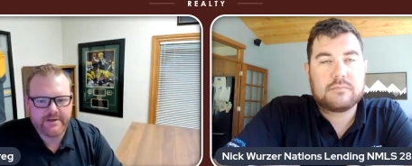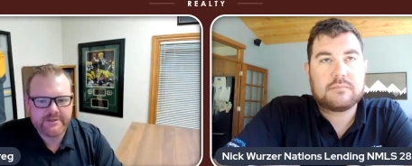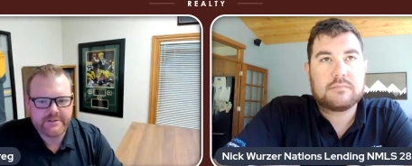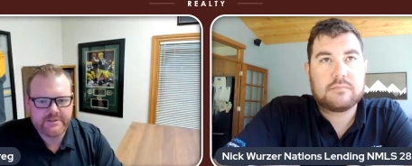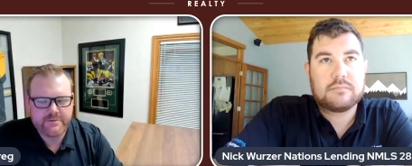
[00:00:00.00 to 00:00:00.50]
Speaker 1: by
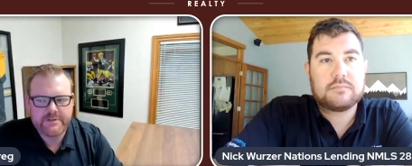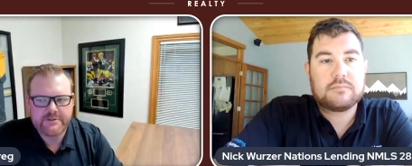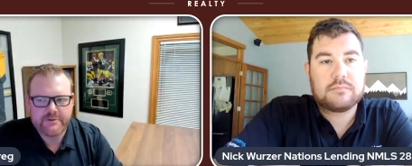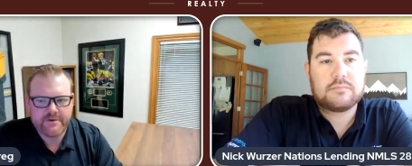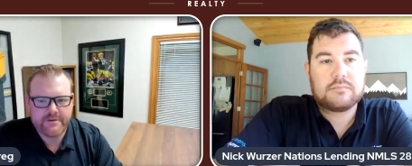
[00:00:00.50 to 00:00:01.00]
just doing
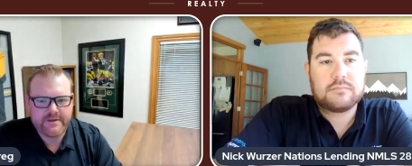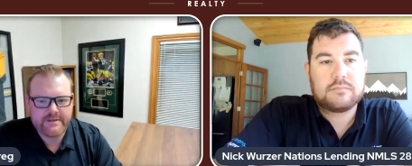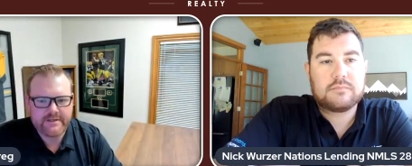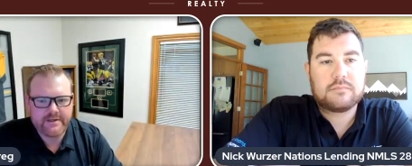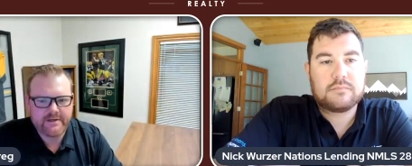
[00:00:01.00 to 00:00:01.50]
certain
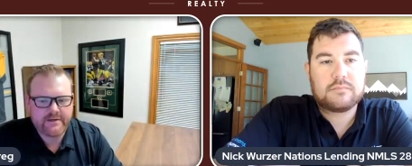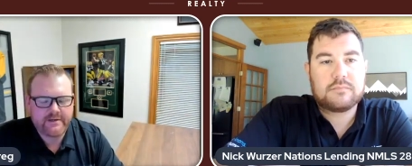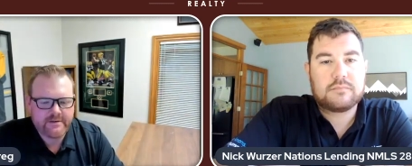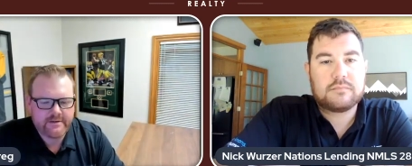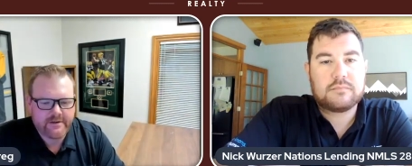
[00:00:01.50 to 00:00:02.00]
things that
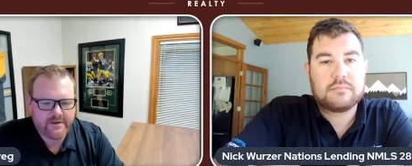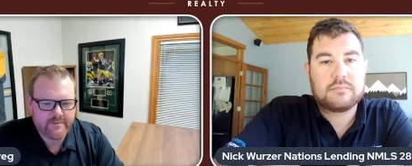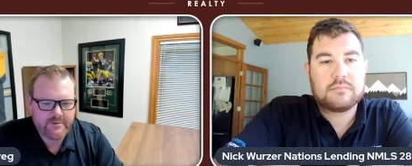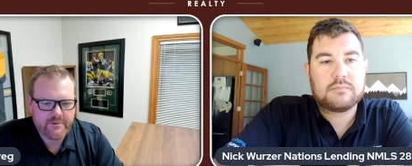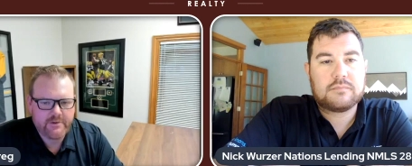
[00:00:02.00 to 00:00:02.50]

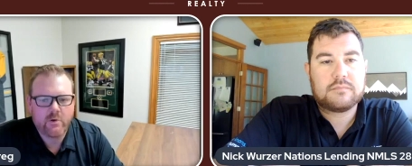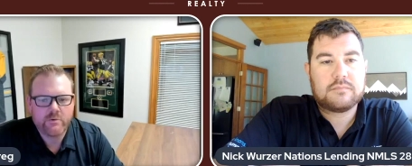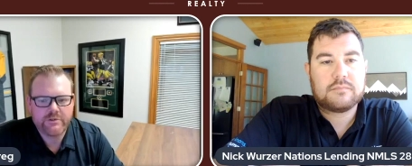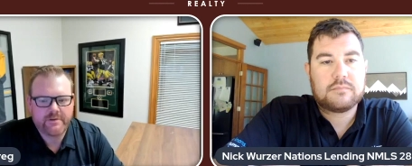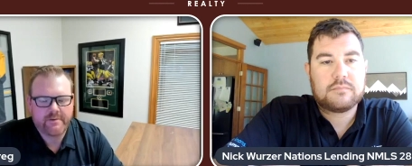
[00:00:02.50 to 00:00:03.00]
you had
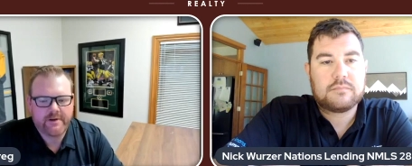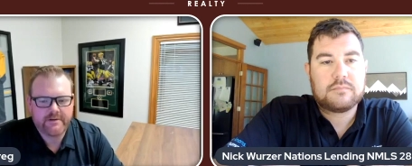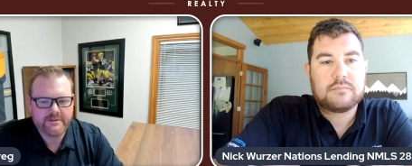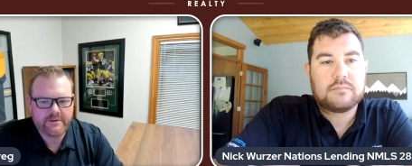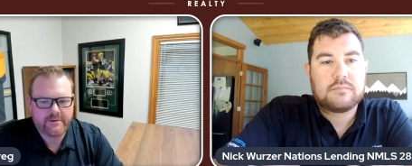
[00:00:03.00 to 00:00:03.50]
coached them
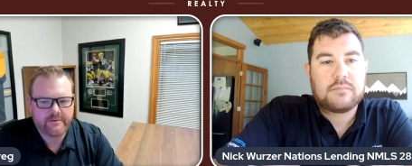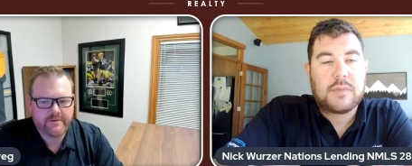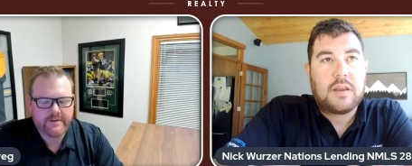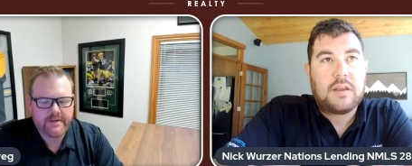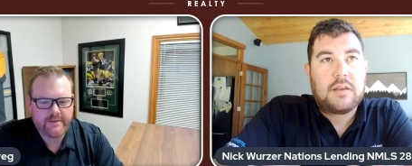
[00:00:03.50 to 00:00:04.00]
on. So,
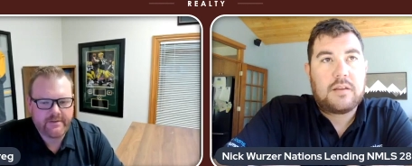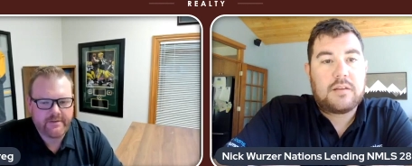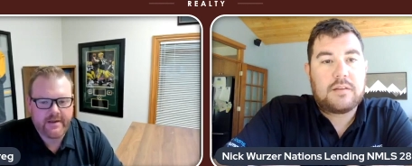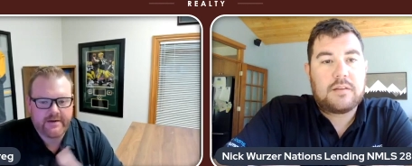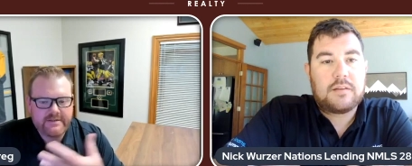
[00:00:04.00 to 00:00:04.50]
and
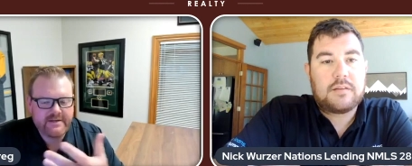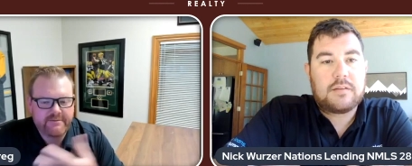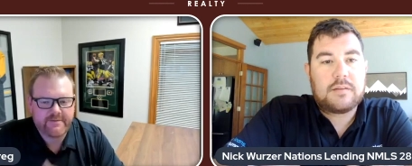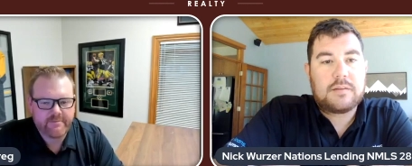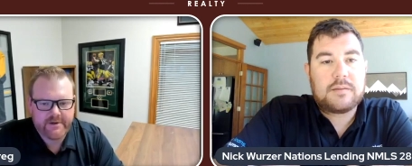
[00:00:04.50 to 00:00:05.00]
then that can
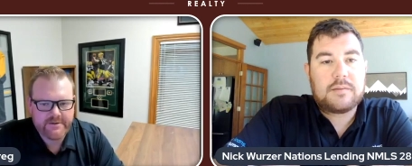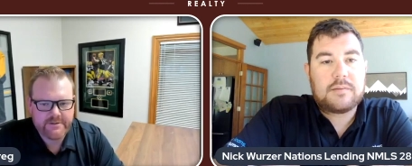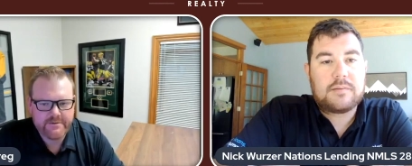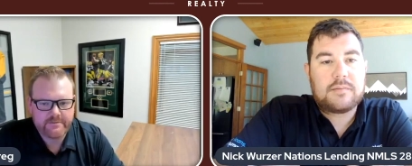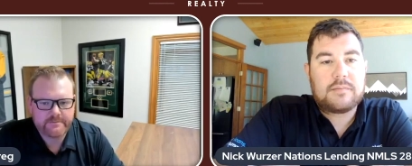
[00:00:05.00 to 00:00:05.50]
save them money
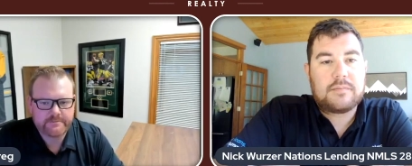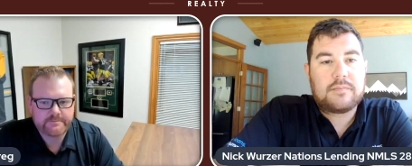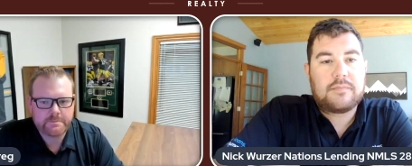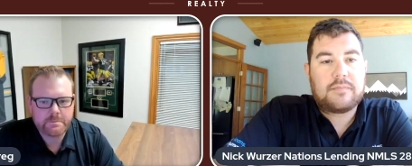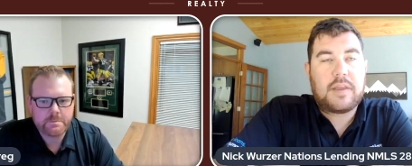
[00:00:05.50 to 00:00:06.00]
too.
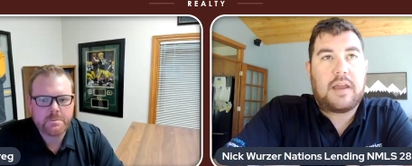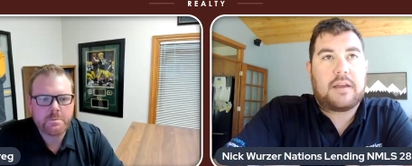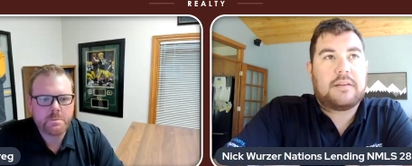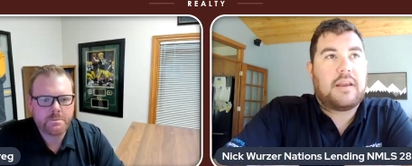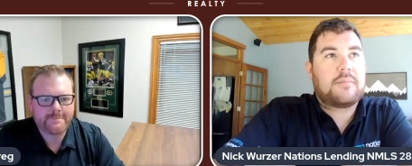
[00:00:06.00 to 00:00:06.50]

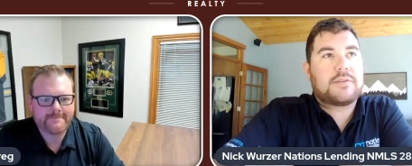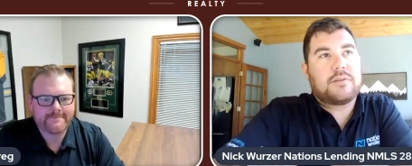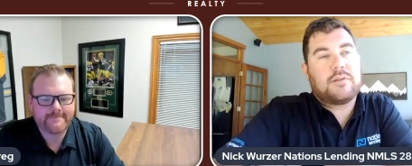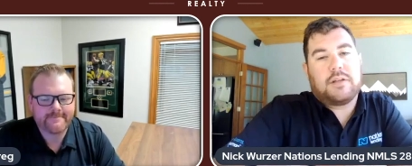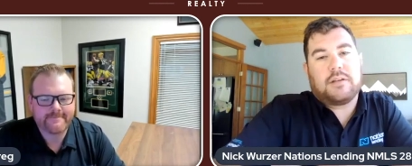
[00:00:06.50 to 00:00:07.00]
Speaker 2: Yeah,
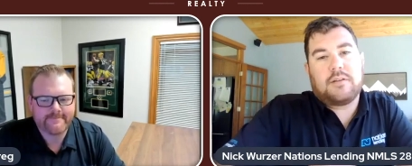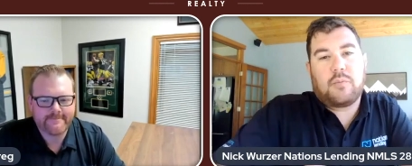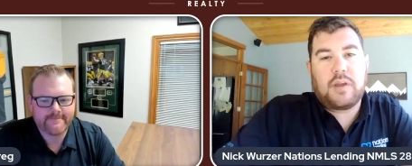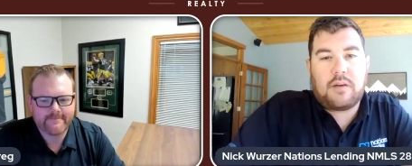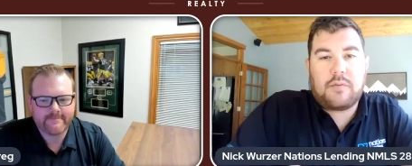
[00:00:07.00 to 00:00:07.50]
absolutely.
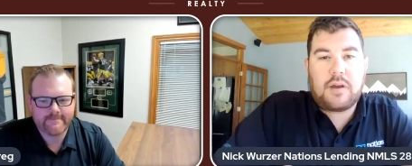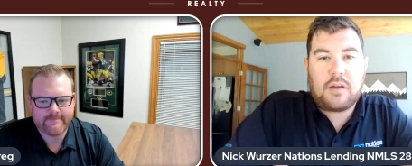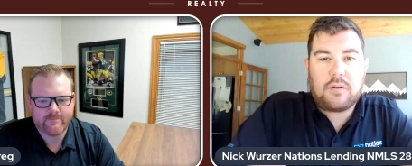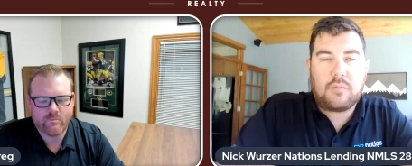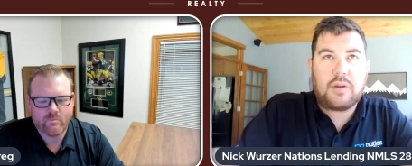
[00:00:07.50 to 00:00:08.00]
We have
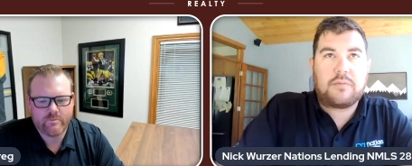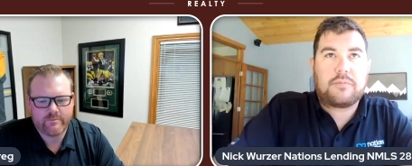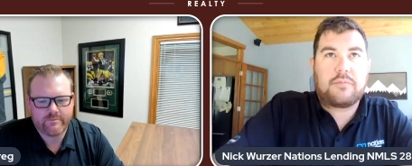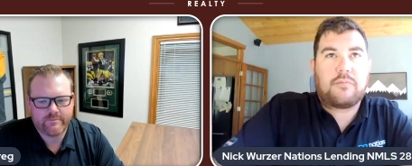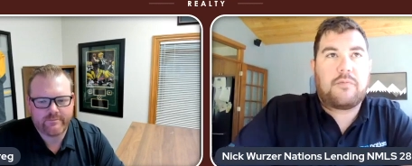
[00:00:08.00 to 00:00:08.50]

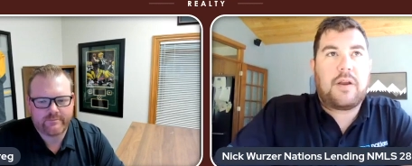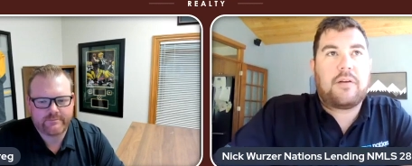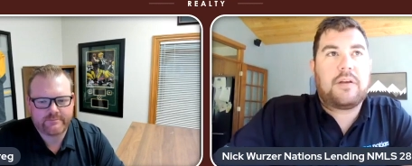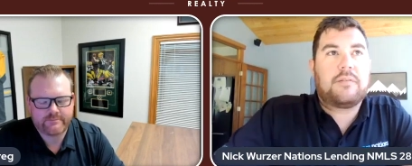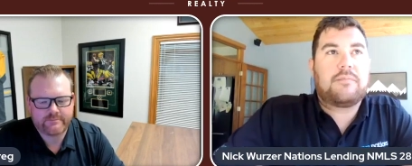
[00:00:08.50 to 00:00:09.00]

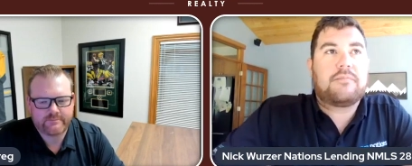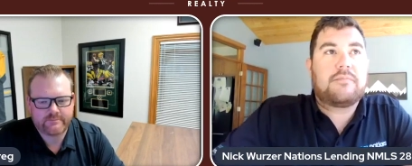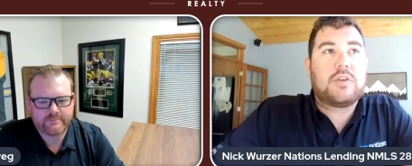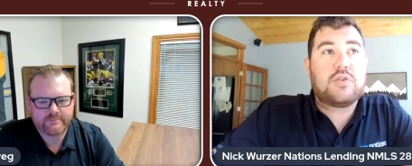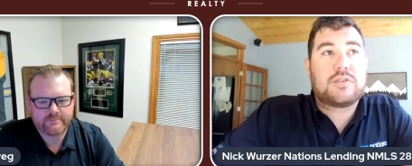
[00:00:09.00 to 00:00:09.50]
very
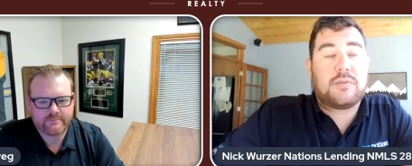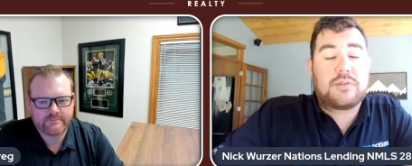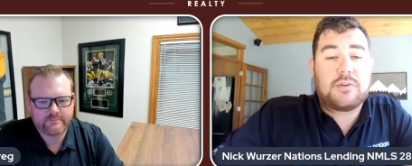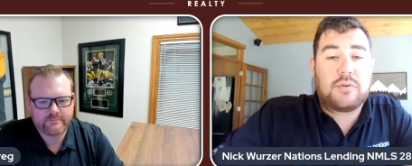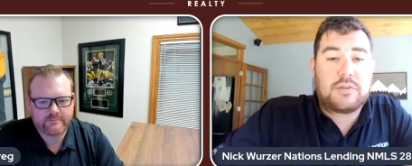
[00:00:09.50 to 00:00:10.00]
useful
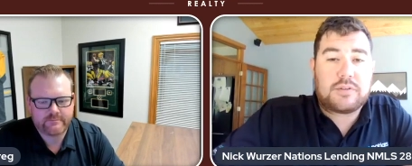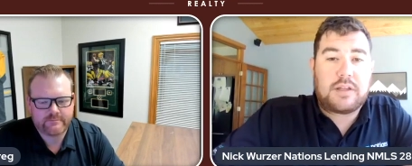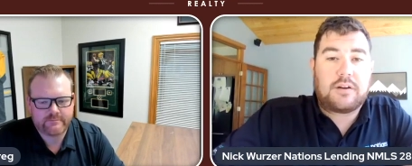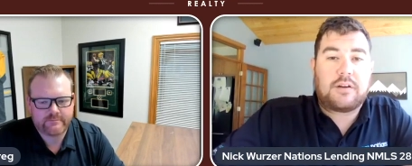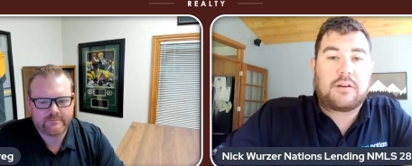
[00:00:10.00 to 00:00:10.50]
tools
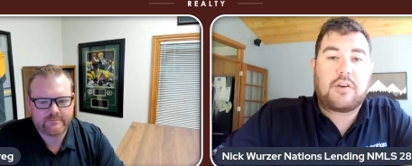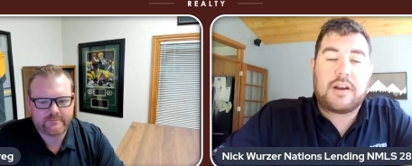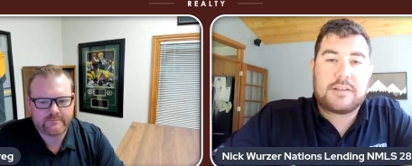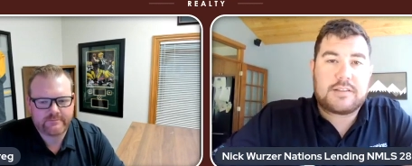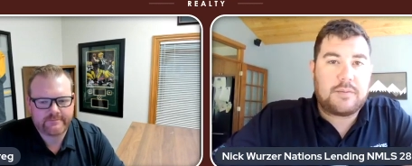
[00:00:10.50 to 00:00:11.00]
that are
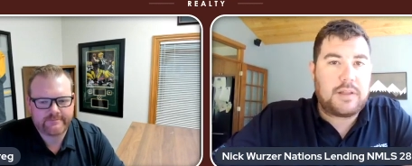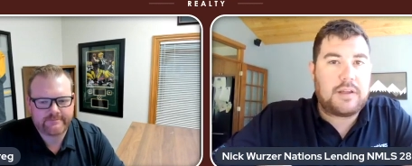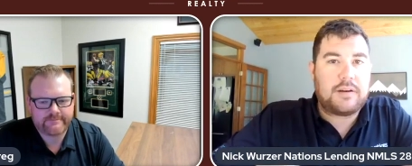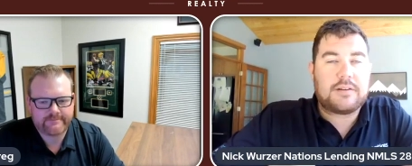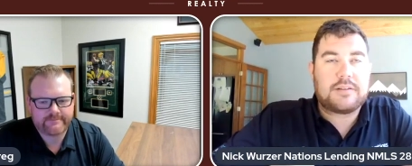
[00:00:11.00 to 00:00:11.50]
credit
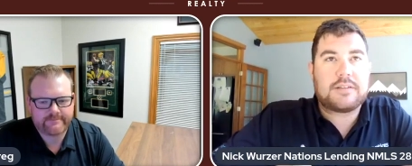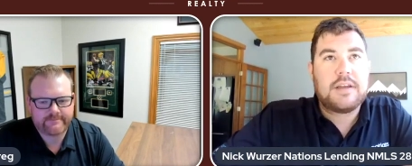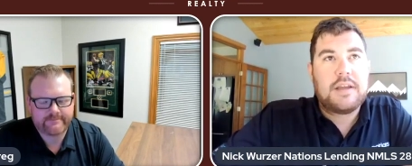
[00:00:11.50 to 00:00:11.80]
simulators.